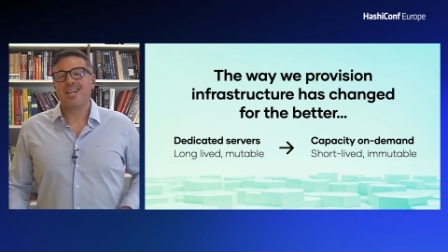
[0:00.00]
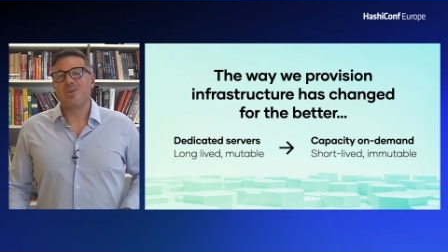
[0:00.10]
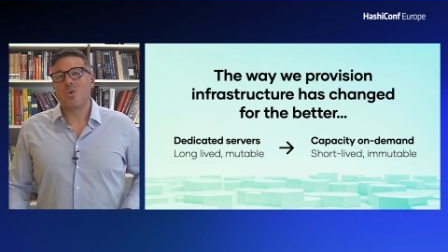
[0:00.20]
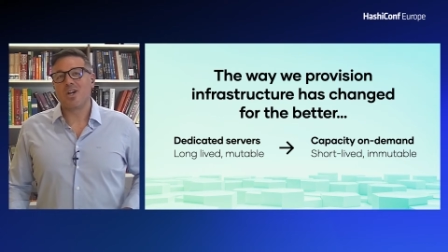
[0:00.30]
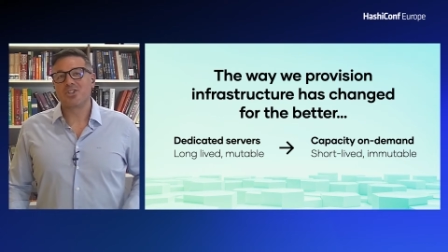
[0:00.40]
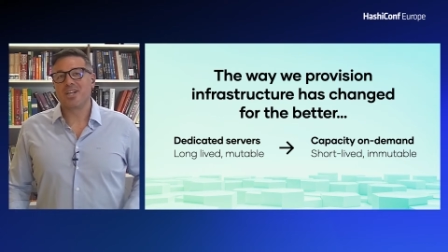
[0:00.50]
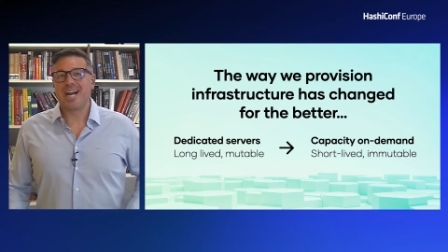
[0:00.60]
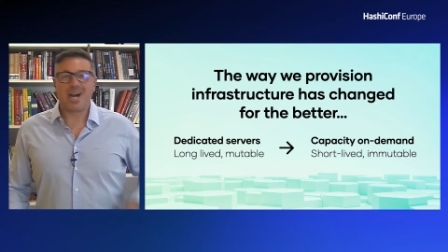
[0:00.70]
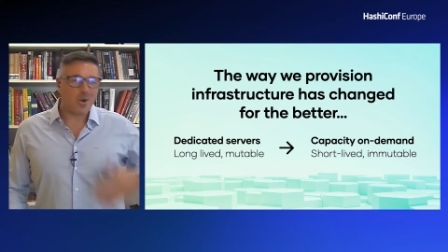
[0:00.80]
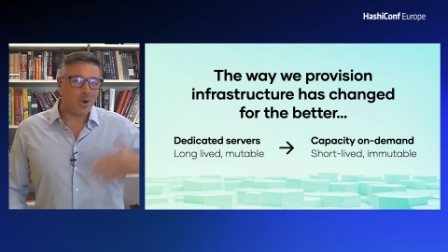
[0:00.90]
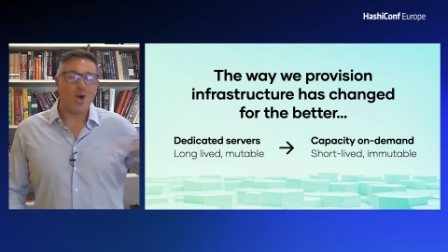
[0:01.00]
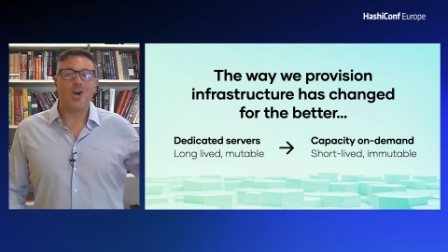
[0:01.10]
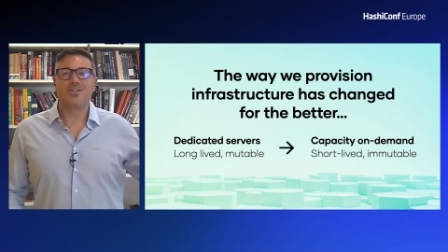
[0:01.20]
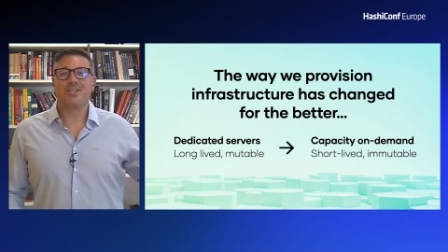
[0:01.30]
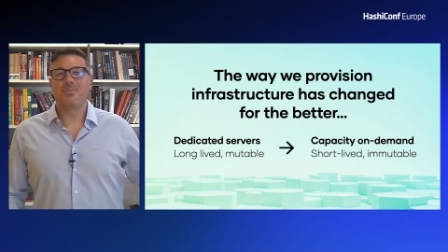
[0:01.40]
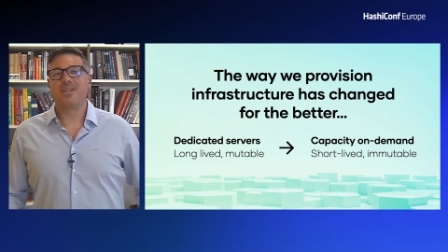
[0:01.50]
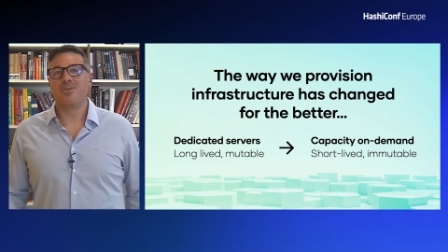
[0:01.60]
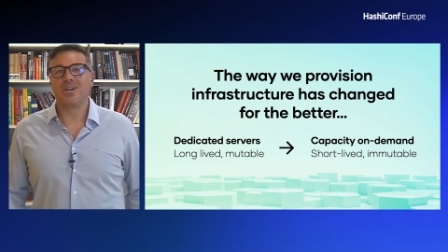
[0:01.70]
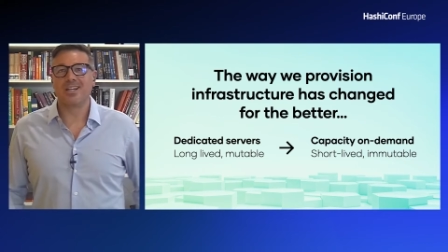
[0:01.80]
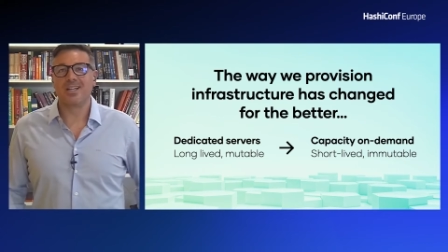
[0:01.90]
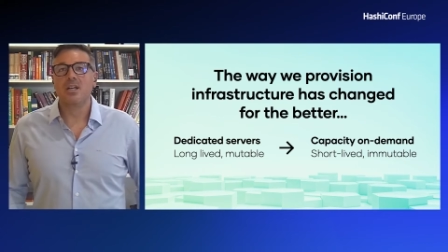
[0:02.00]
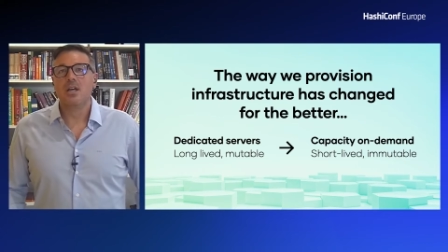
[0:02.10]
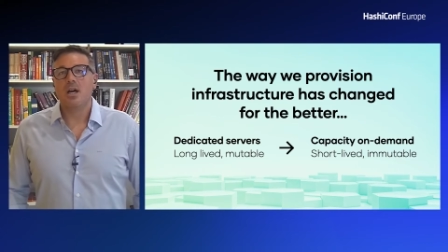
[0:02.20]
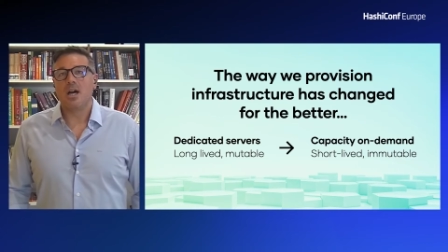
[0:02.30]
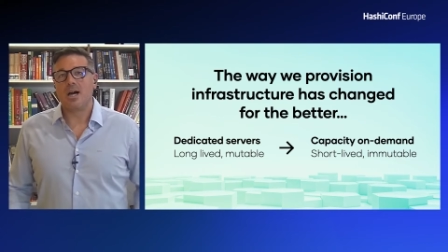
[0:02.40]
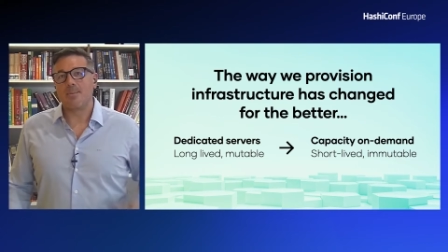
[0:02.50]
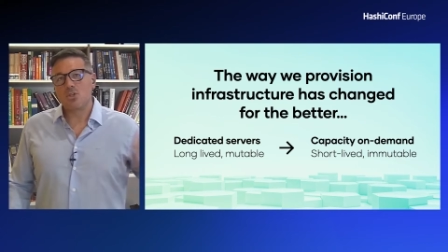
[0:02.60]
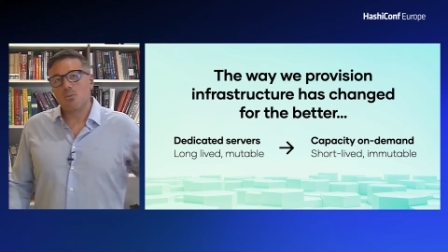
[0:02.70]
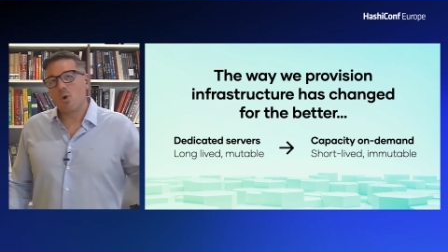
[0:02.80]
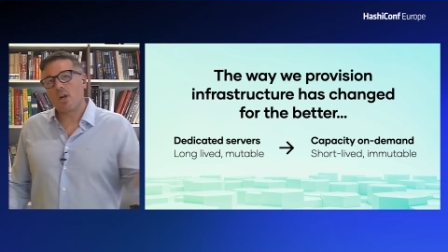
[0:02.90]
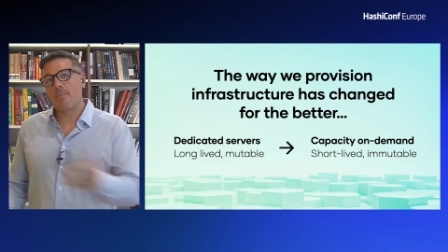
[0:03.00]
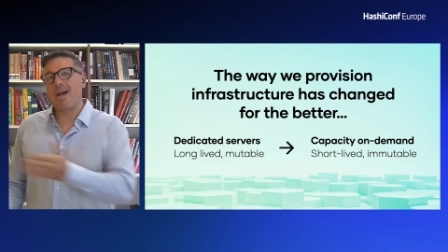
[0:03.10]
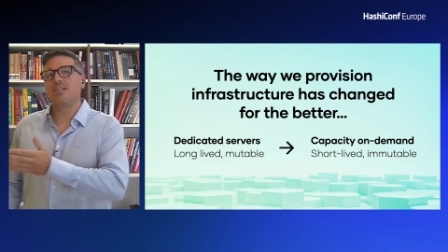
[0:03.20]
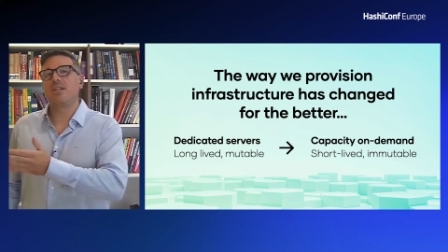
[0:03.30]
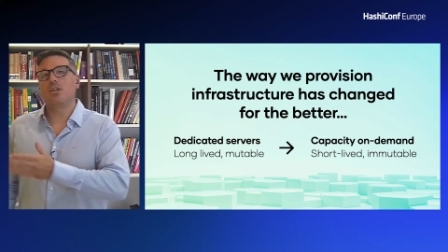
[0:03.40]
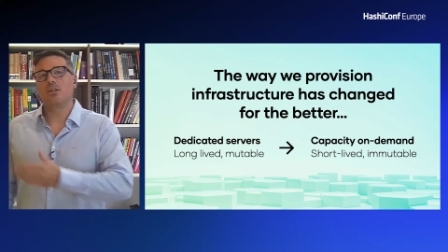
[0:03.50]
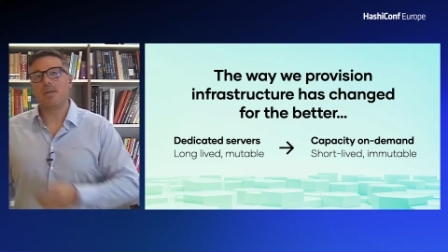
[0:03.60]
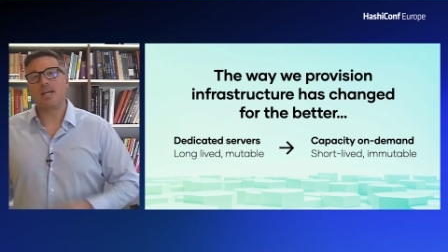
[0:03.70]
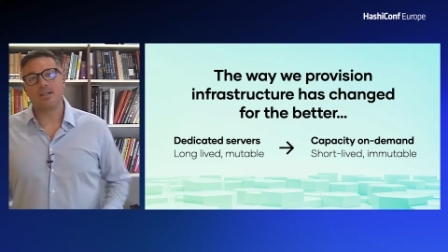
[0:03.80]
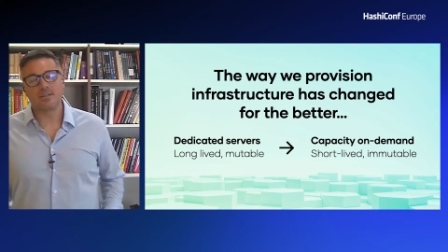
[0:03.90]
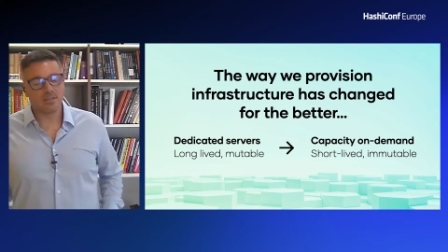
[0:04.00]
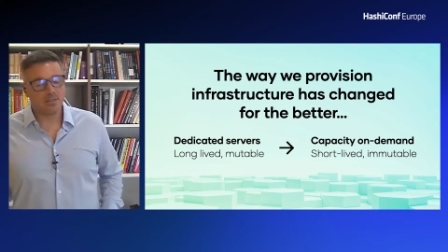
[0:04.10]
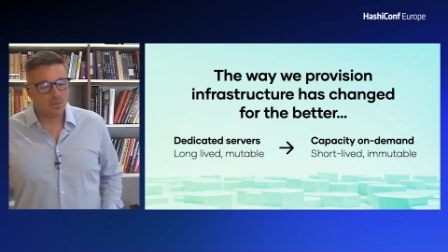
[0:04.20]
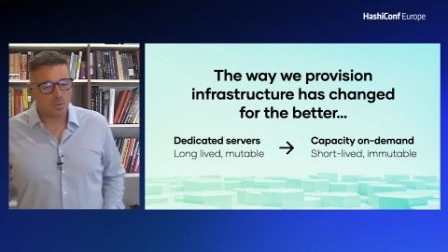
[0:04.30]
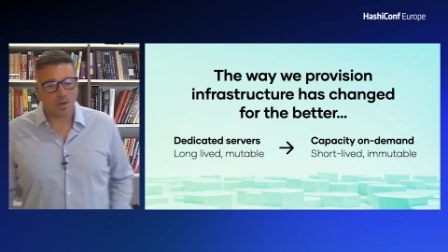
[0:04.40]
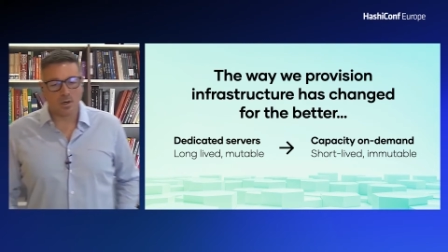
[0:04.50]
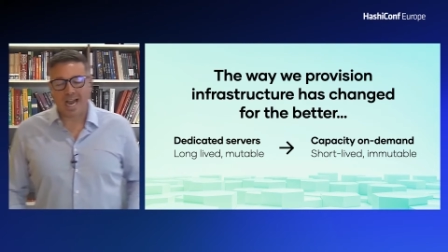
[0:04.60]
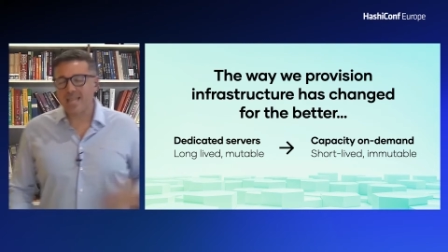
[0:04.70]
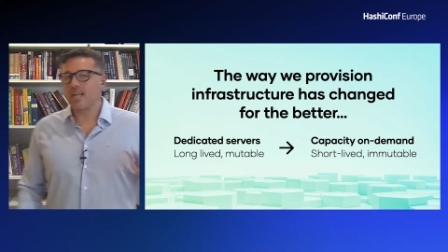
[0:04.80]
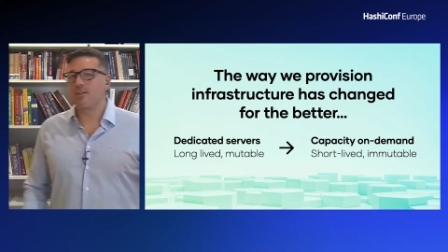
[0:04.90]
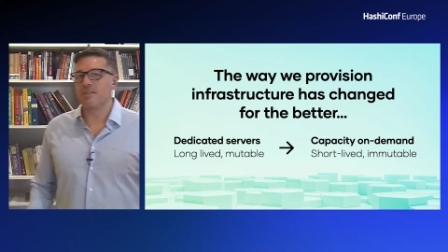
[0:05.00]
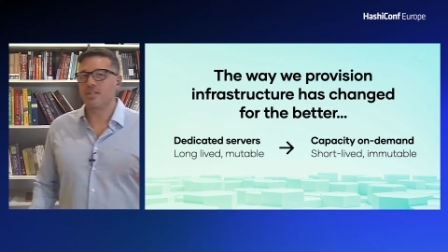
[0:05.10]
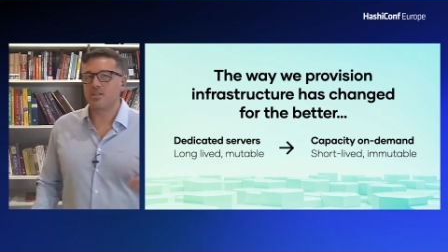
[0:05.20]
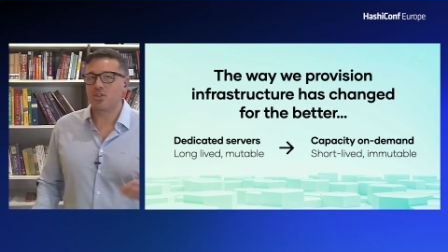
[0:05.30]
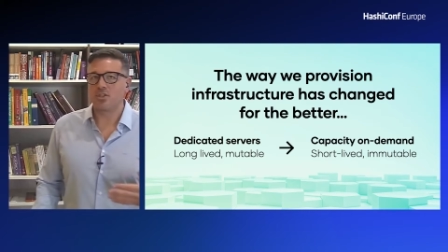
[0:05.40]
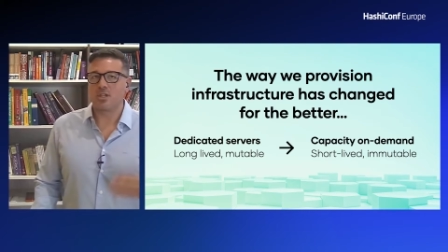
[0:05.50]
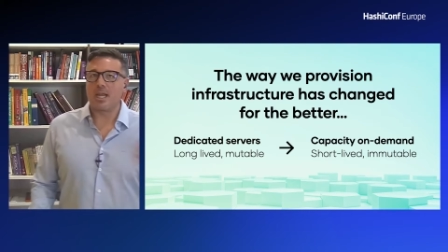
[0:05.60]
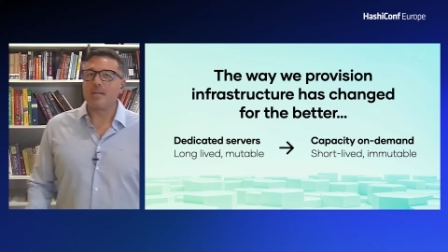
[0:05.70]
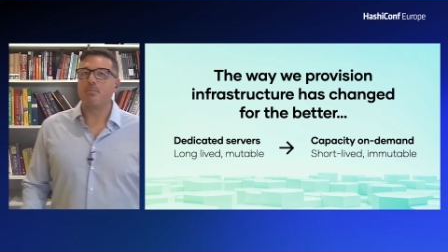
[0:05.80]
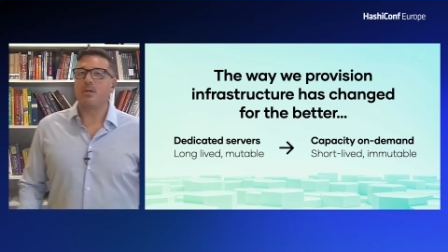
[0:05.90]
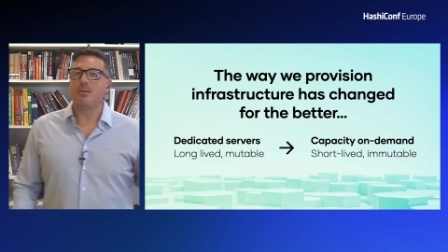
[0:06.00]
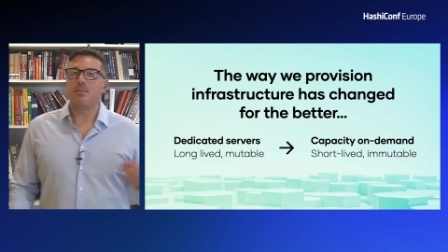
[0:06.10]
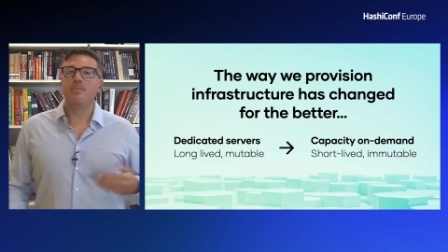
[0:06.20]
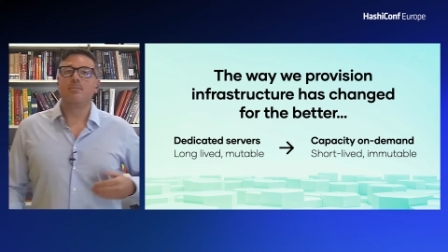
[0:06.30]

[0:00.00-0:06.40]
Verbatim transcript: and watching how long this has been running uh, to more capacity on demand, where I think of this as just a light bulb.